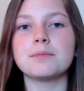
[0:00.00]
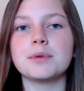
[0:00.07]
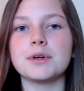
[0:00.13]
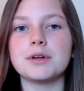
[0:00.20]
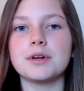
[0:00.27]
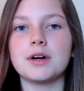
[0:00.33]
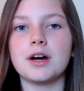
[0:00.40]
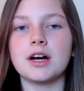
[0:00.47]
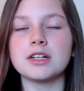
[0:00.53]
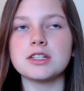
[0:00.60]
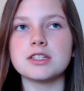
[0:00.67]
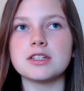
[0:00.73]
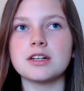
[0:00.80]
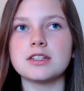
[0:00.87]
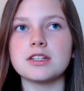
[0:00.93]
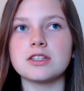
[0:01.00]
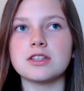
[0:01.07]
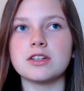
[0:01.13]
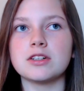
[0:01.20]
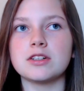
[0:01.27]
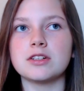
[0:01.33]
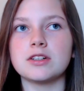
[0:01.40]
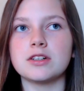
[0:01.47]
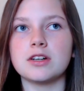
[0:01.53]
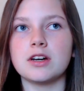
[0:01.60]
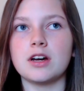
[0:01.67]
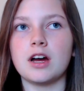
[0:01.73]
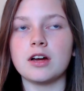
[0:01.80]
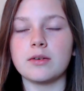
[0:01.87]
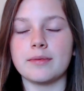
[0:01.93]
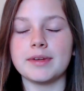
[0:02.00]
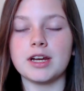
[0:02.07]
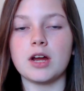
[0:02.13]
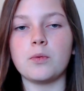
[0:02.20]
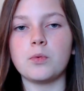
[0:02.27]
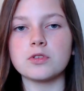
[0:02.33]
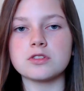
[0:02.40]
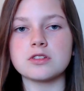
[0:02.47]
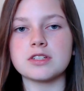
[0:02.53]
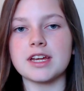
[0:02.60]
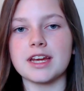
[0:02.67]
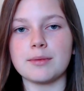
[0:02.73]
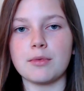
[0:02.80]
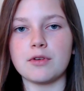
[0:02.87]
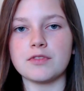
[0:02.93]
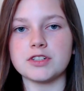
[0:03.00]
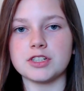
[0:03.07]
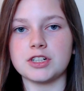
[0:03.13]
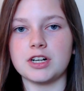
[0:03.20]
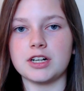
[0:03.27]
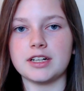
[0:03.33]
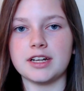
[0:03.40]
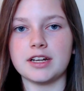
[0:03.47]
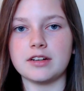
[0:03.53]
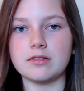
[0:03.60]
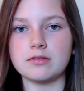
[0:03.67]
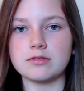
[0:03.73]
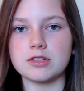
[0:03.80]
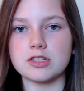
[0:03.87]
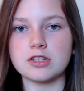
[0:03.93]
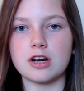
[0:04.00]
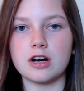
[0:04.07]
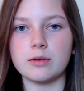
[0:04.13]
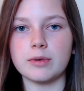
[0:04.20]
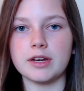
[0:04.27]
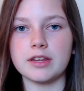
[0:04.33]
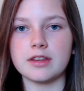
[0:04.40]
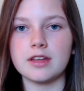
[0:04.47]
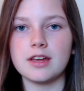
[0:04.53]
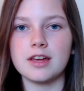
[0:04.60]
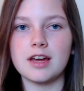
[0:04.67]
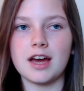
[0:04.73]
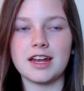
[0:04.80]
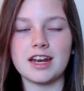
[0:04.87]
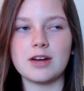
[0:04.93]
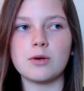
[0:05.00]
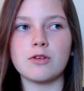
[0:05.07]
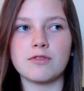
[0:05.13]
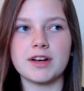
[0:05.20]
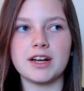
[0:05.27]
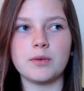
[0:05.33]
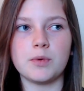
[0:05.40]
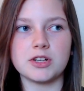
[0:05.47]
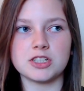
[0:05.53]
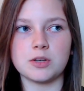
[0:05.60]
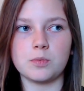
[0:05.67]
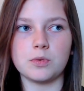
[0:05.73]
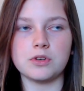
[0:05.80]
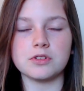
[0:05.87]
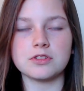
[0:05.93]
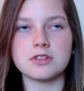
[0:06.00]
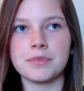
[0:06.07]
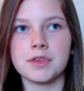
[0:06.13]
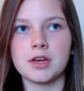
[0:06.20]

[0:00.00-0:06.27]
But I decided that, I wasn't taking my revision guide in to start with, and now I really wish I was.